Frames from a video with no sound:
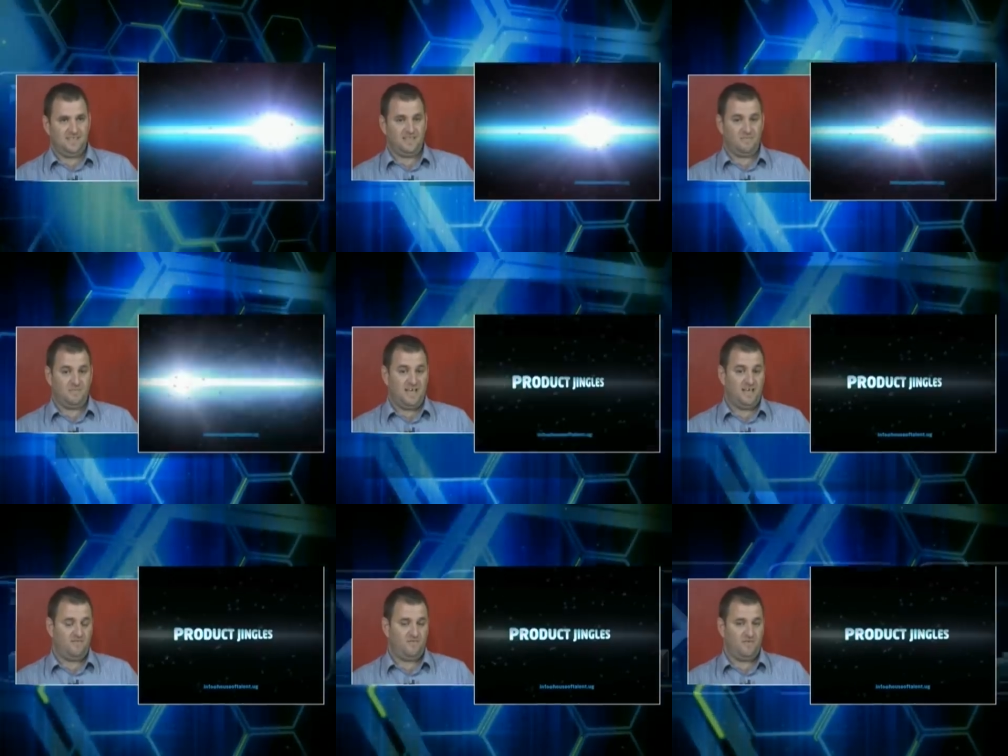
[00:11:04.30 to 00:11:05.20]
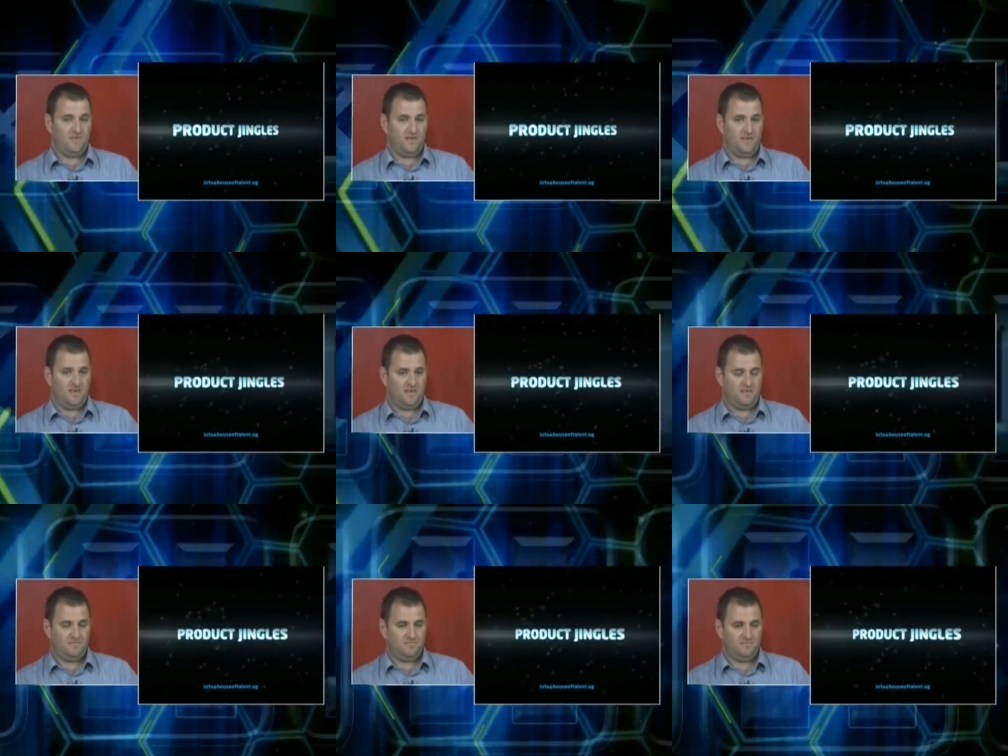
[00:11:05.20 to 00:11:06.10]
and tell them I have
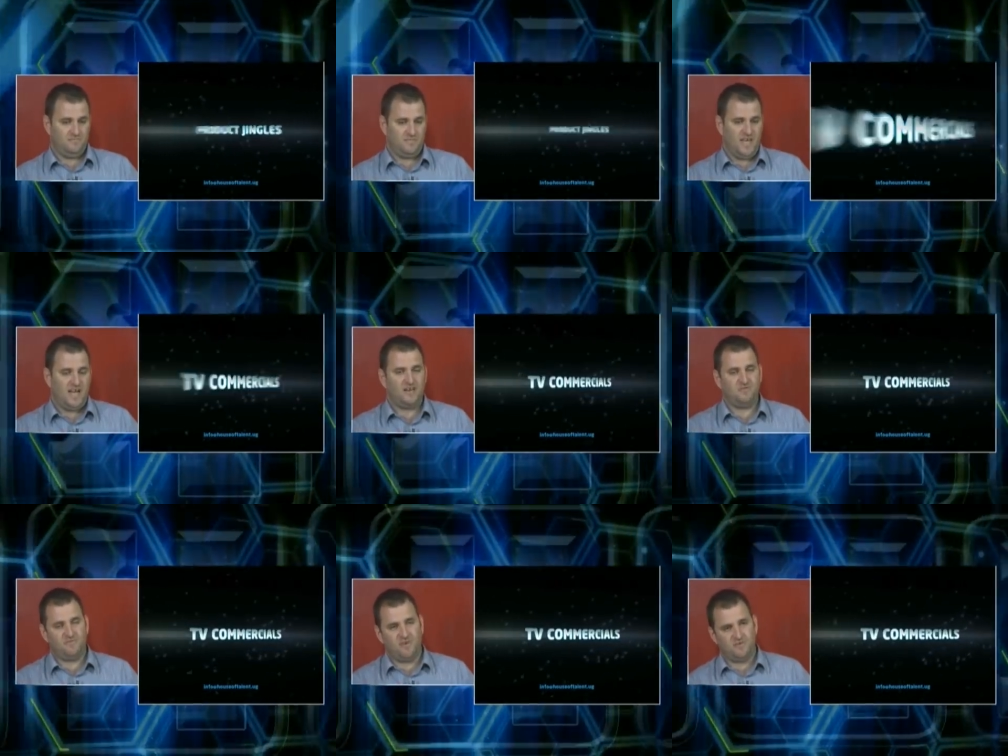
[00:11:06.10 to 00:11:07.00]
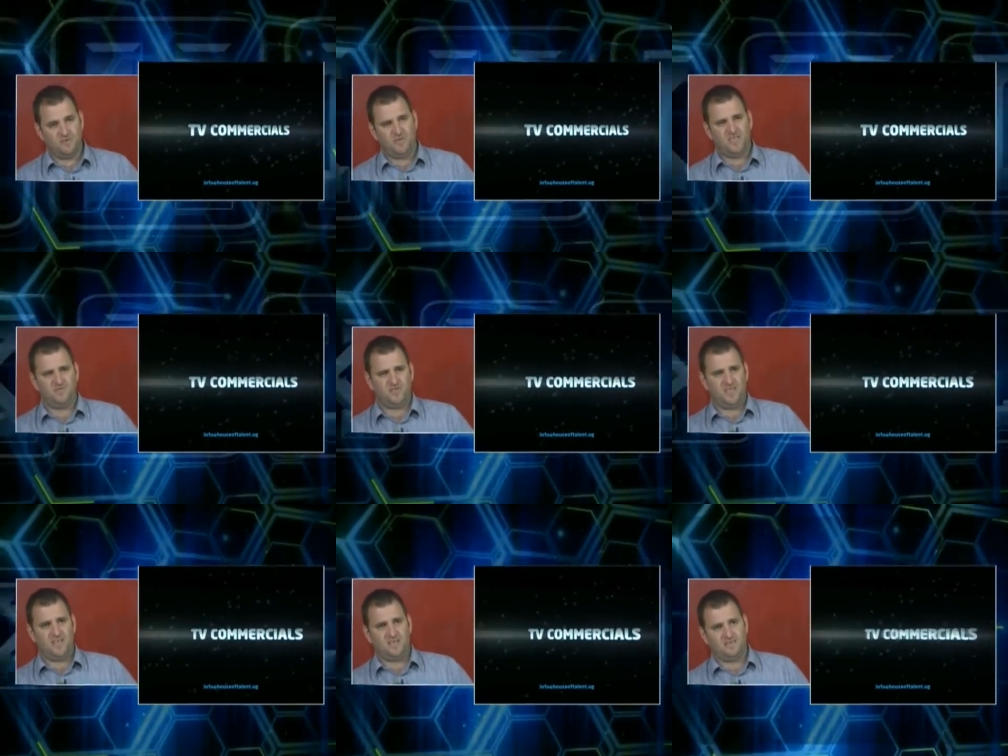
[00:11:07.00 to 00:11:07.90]
one hundred thousand page views
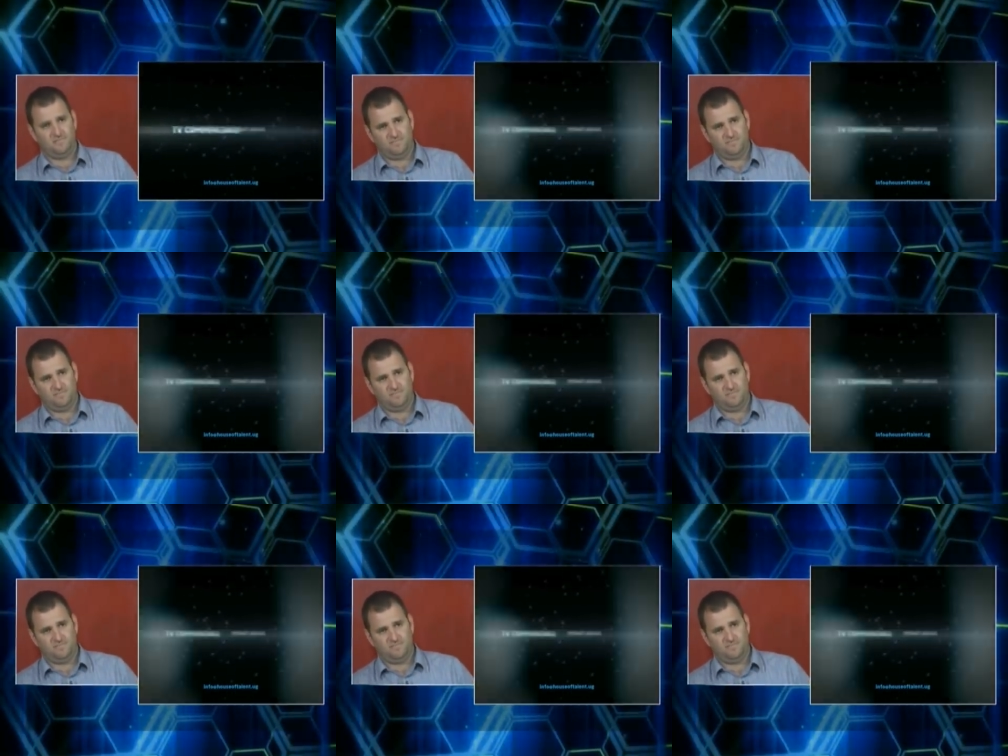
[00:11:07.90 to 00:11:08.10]
a day,